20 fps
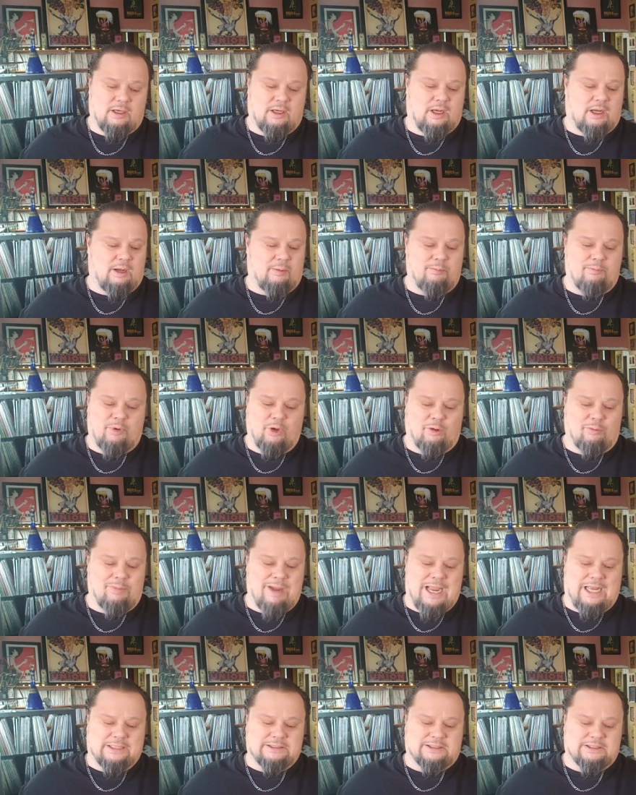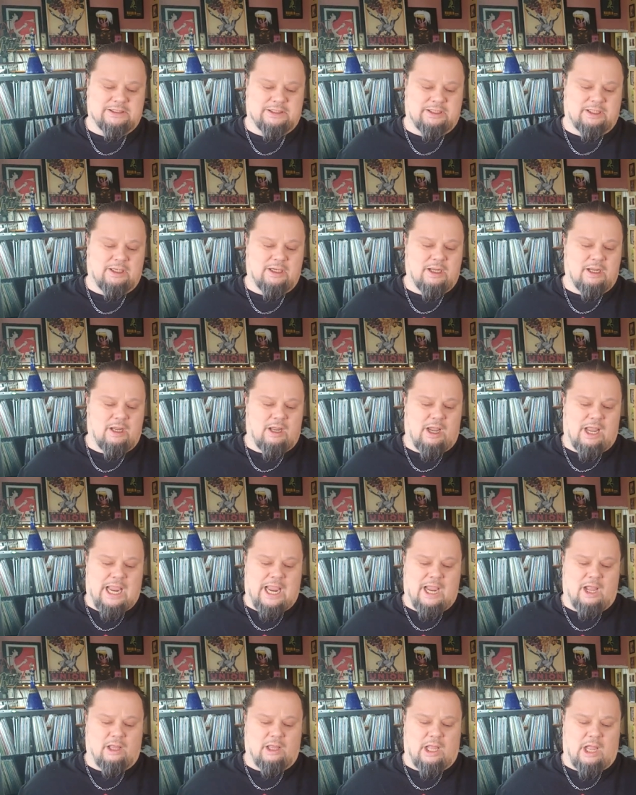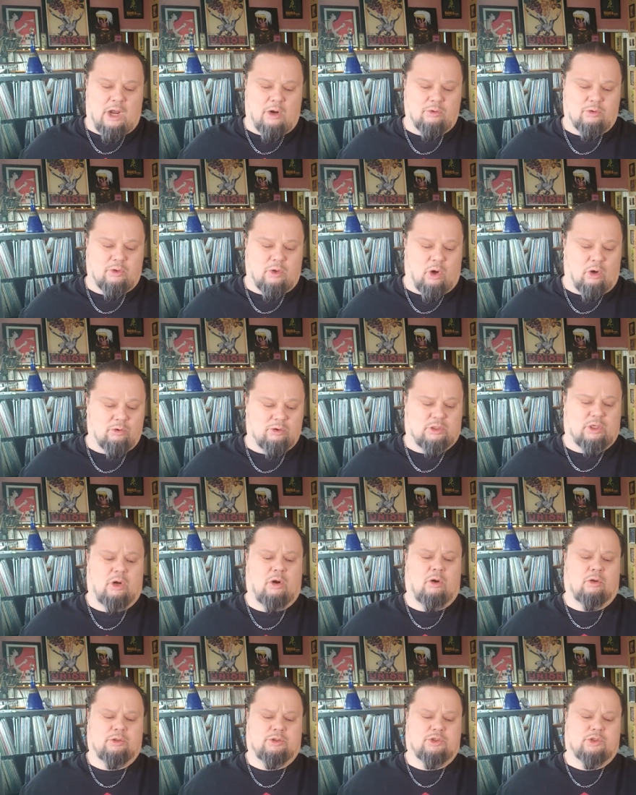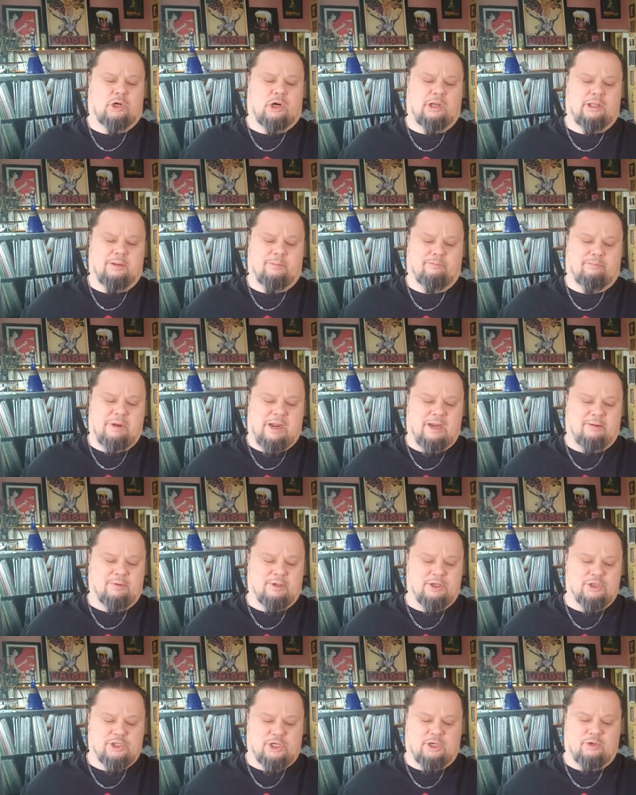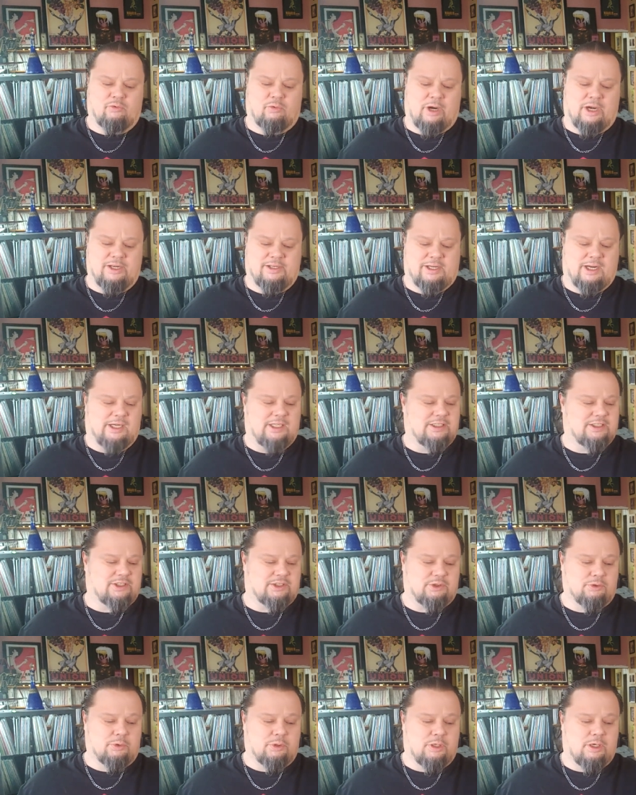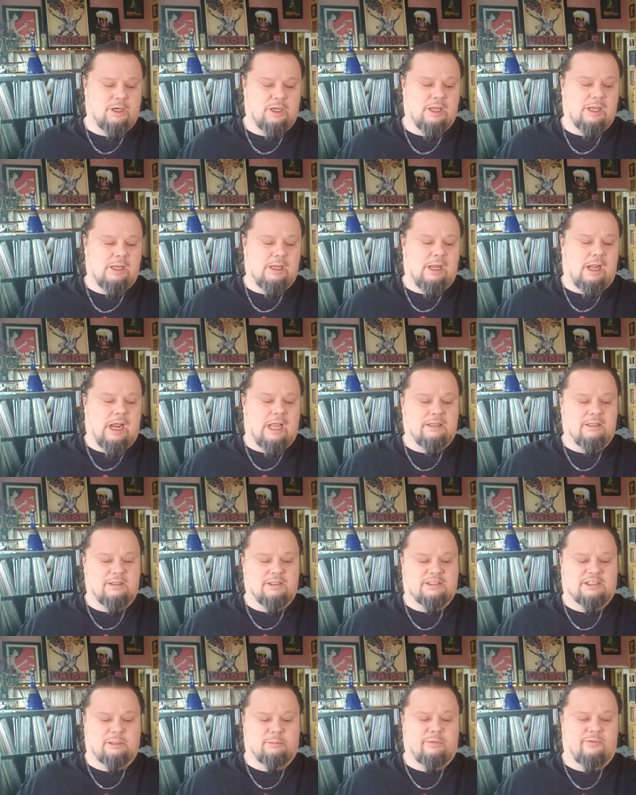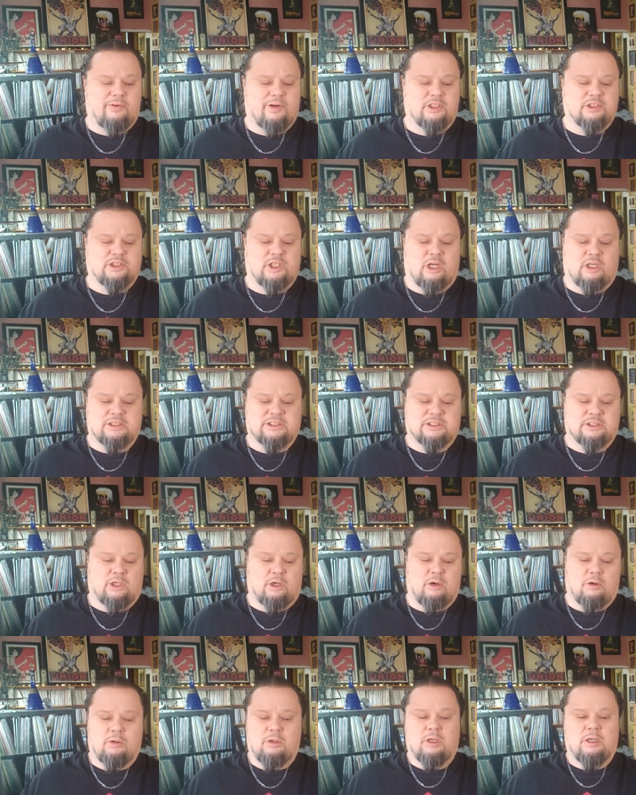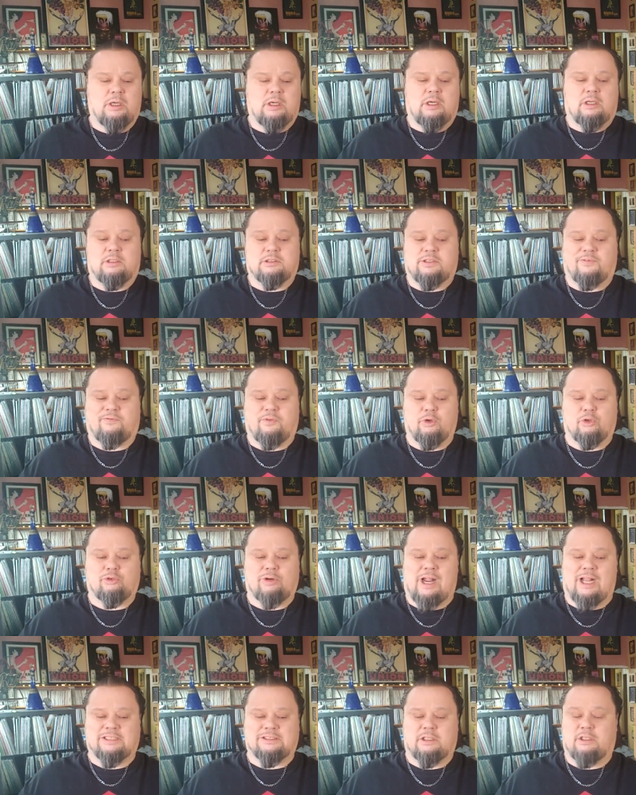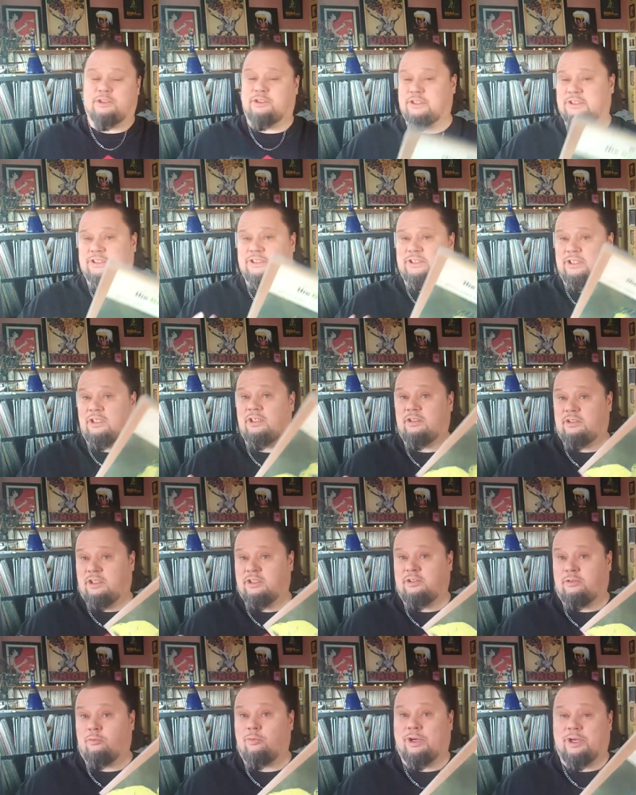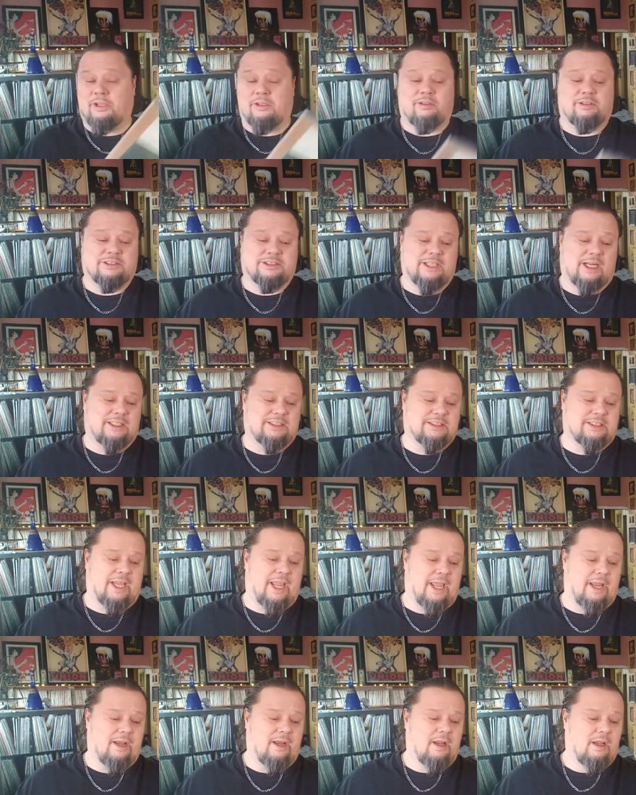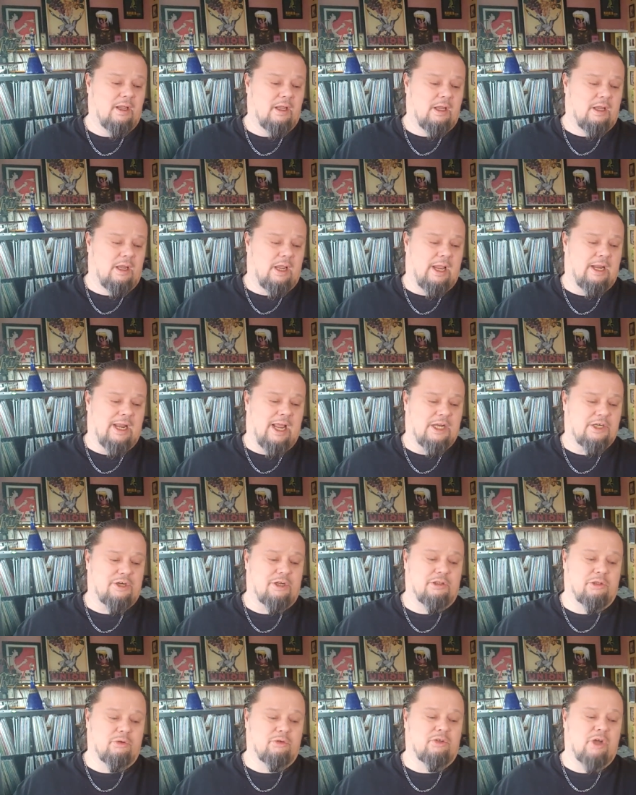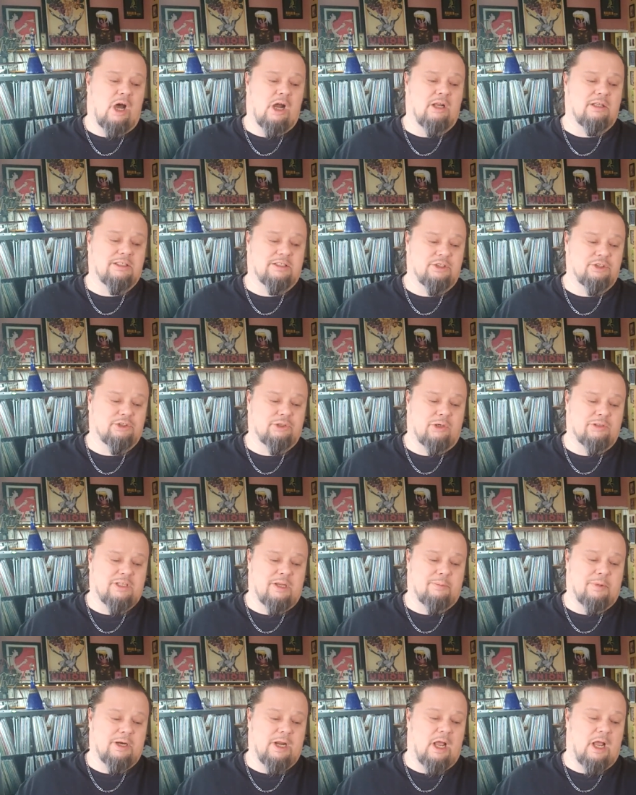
um, Bill Massey, Al Out- Charlie Bateman, Gene Wright, and Teddy Stewart. And then some of it is also there's a few tracks that are just the, the regular sextet. And actually, Lou Donaldson shows up on